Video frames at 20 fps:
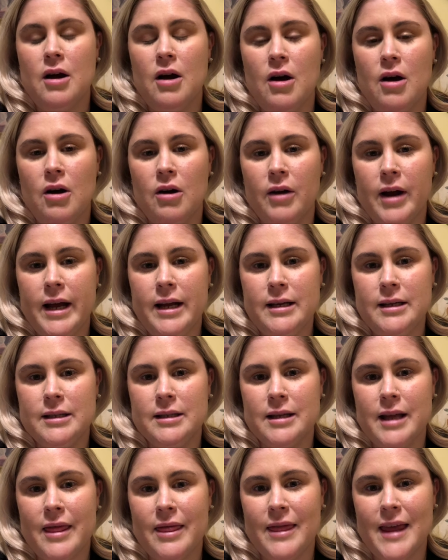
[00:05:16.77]
All
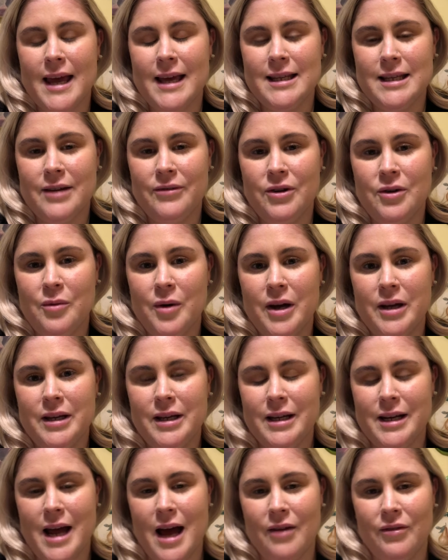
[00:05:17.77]
right, thanks everyone,
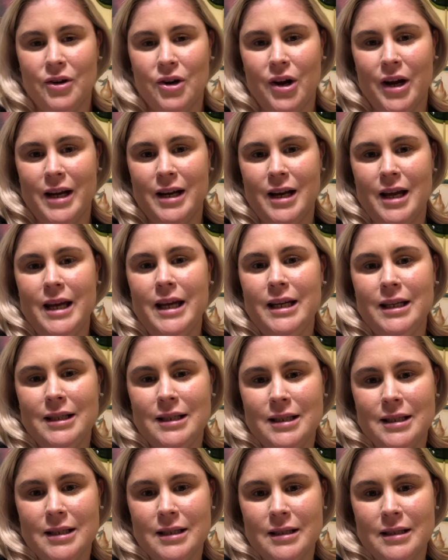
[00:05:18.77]
and have a great
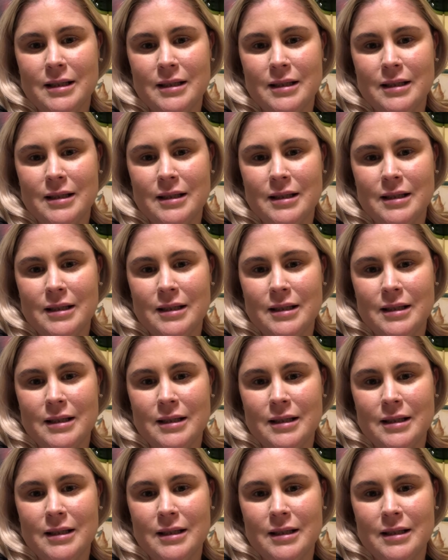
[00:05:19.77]
night.